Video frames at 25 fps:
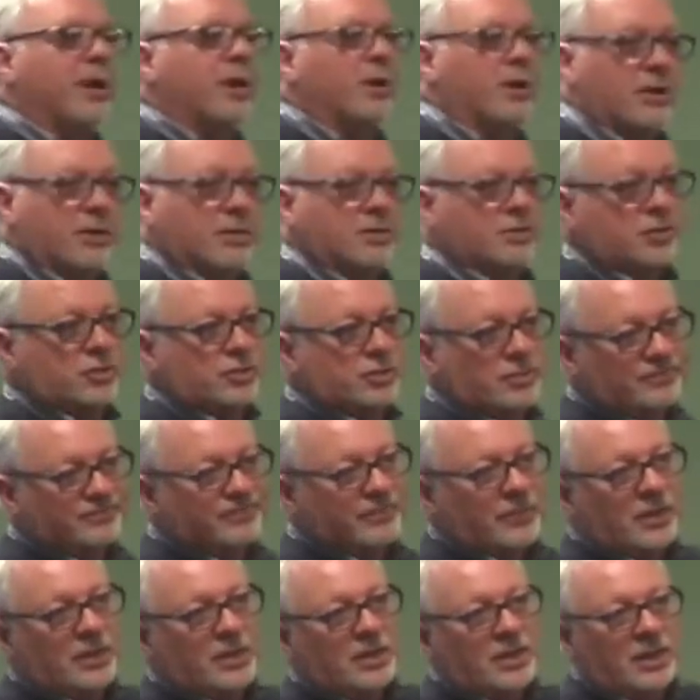marriage.
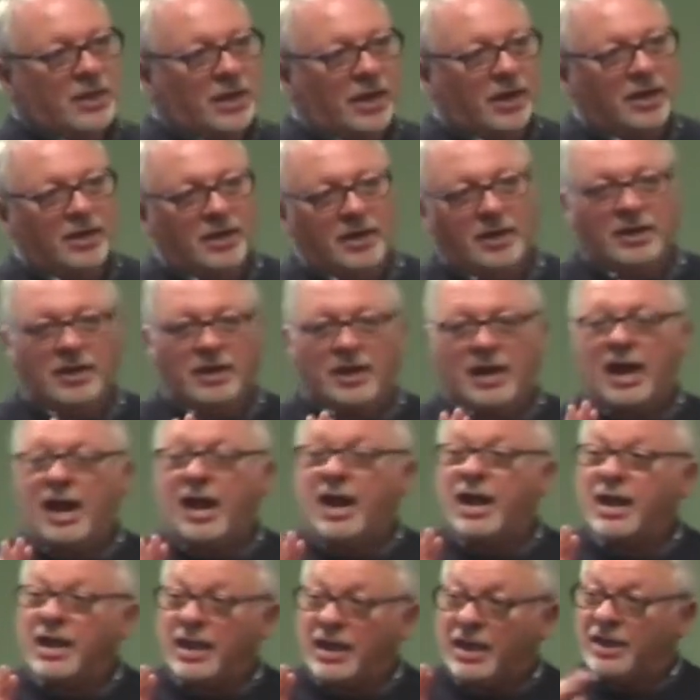Uh,
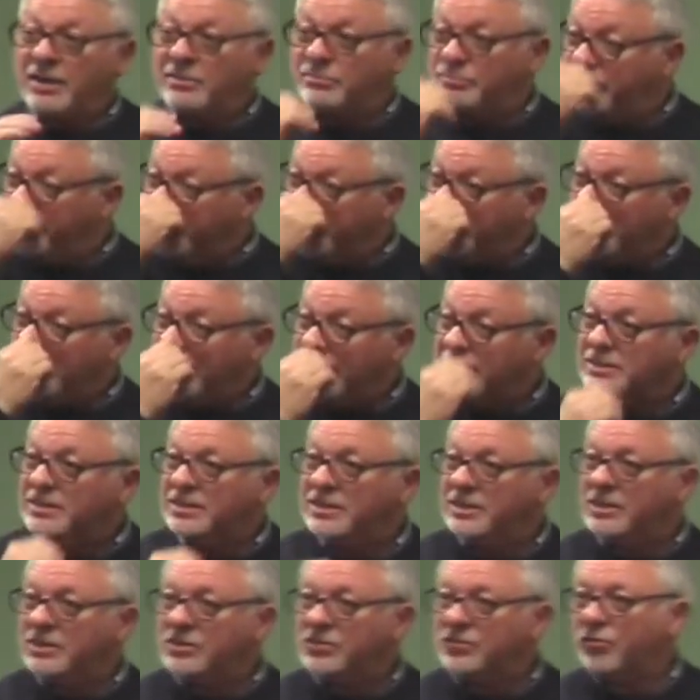I have been at
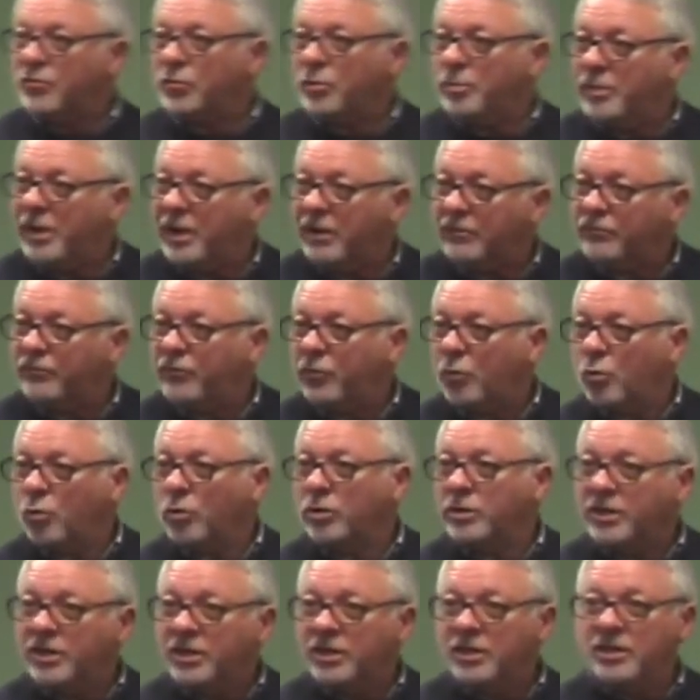this for about
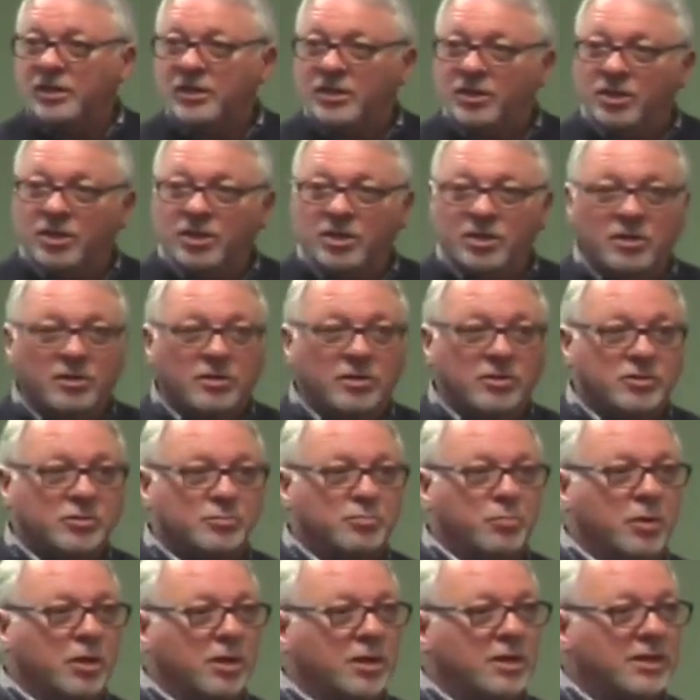40 years
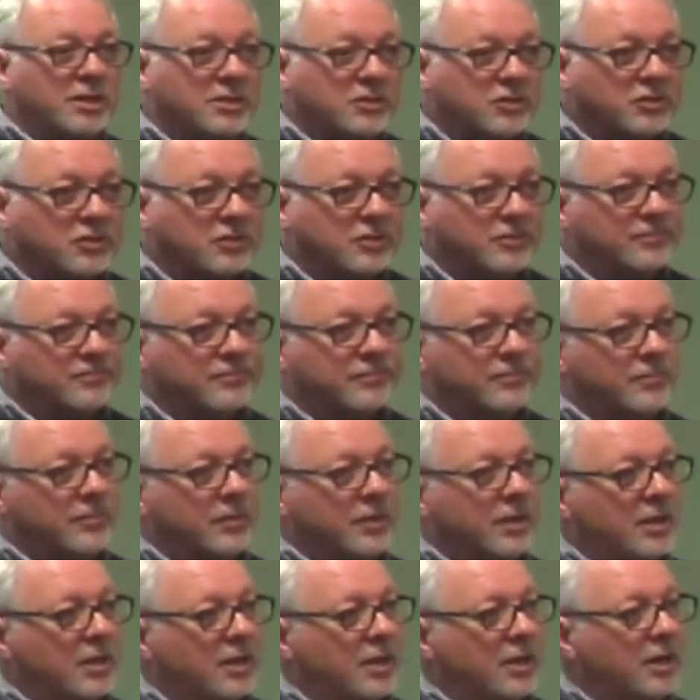plus,
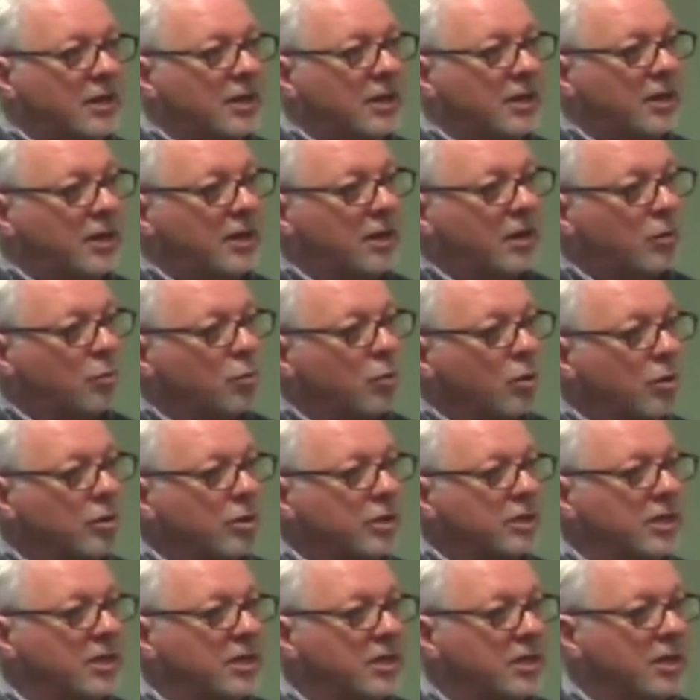uh,
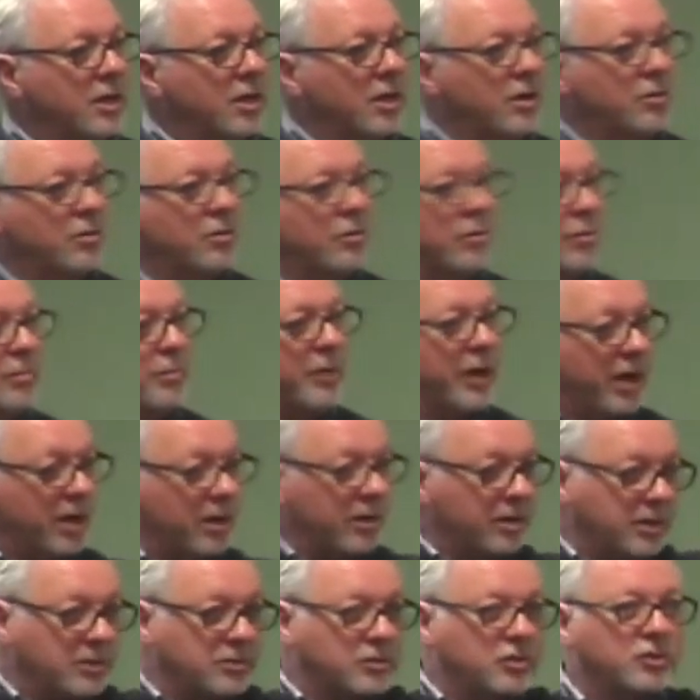working on a
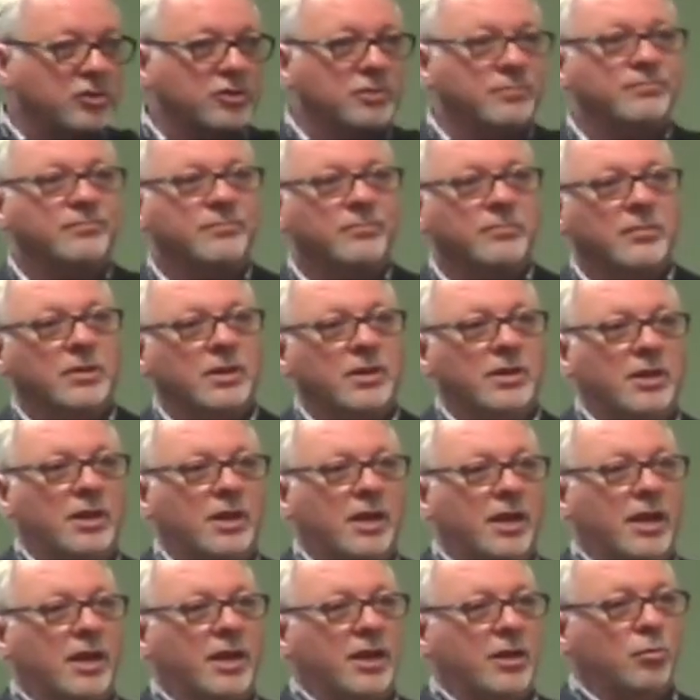marriage
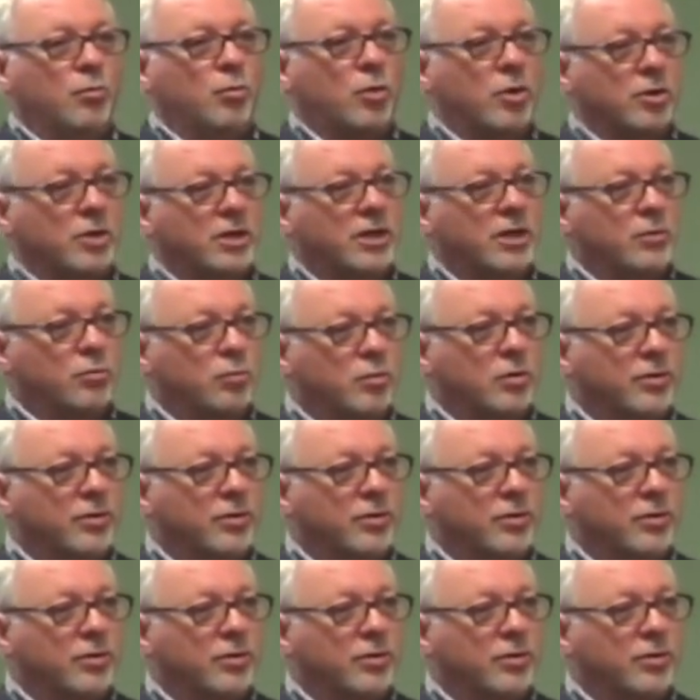and working